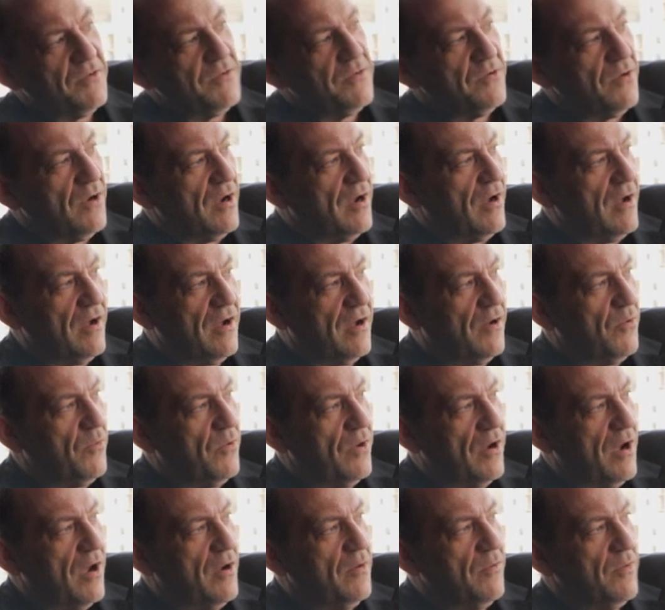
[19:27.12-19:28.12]
sure.
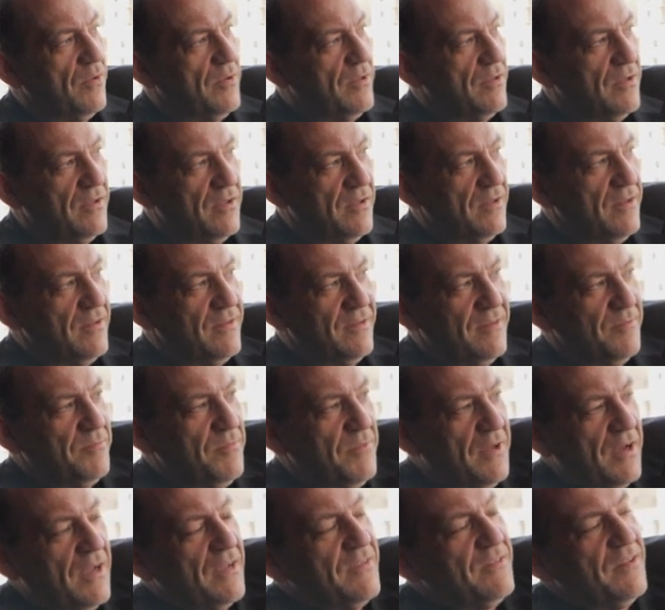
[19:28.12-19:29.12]

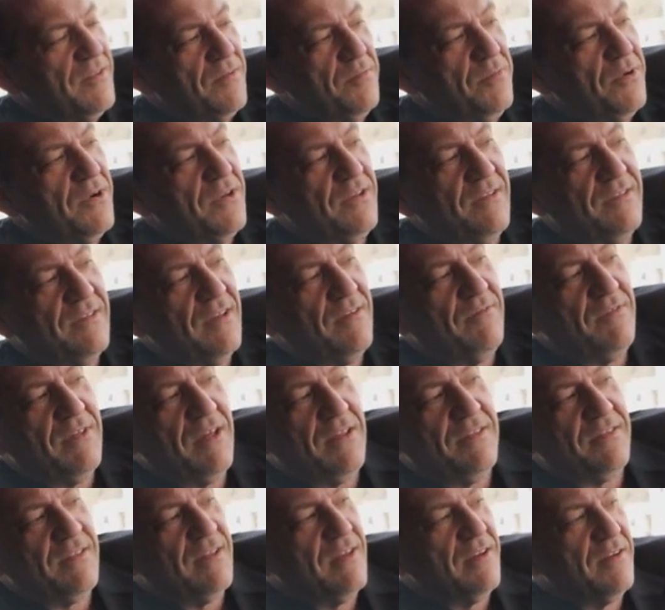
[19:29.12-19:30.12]
Like I said, the bookies have
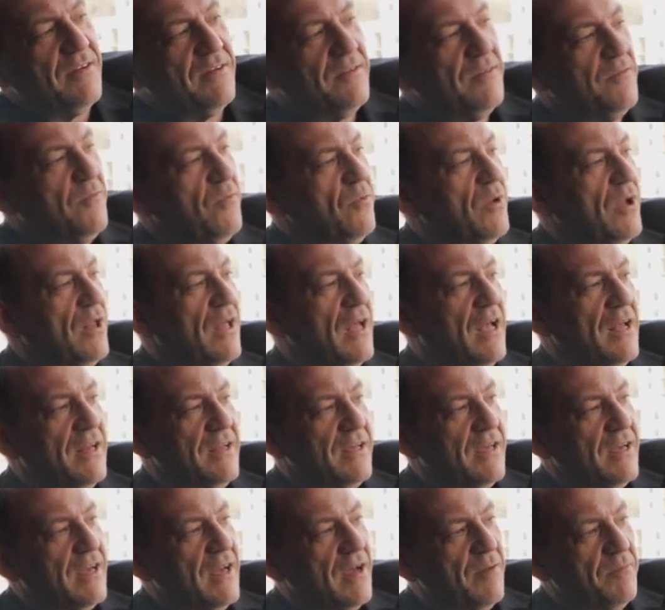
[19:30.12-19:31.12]
that thing well
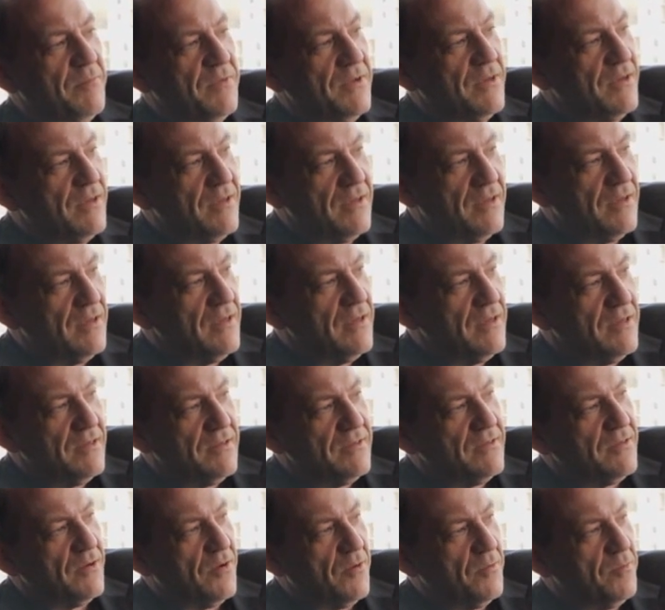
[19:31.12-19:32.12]
handicapped.
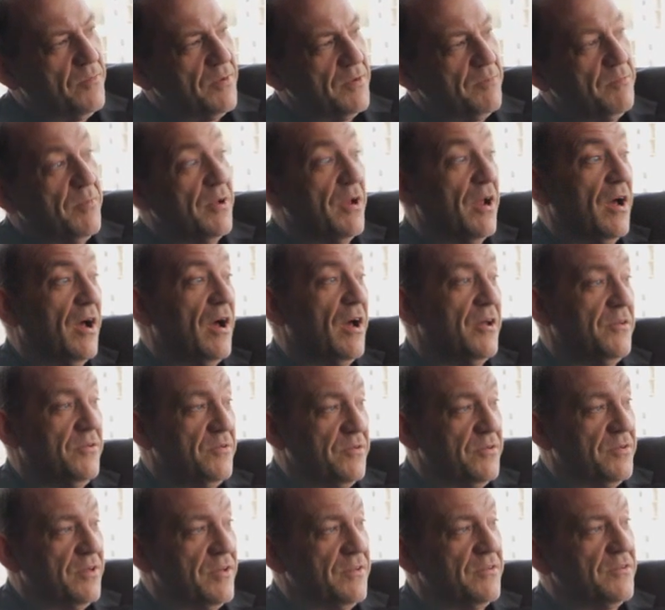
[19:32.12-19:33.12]
So, but I do
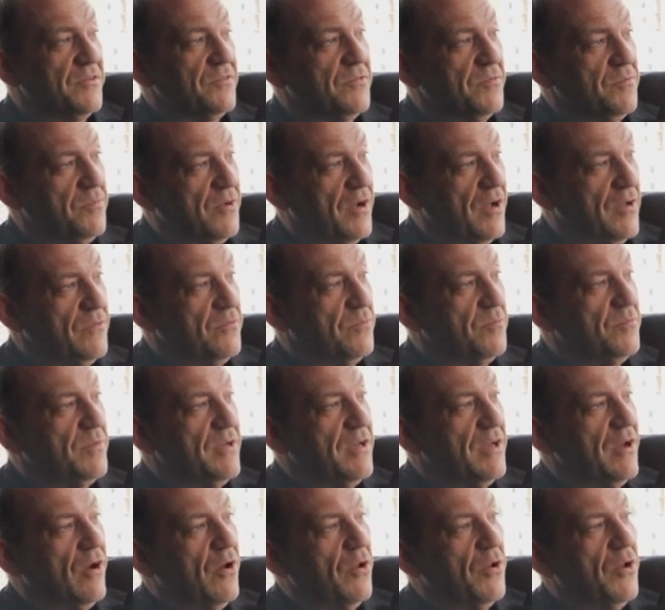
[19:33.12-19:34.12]
think the surprise will
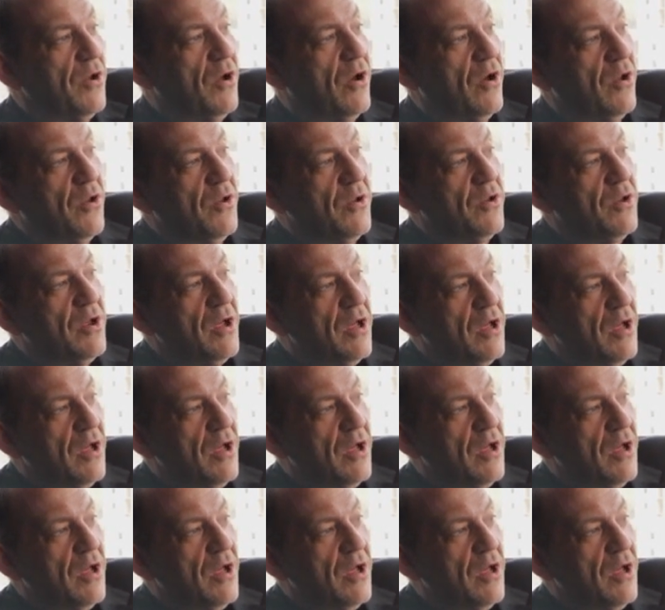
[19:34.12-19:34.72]
be on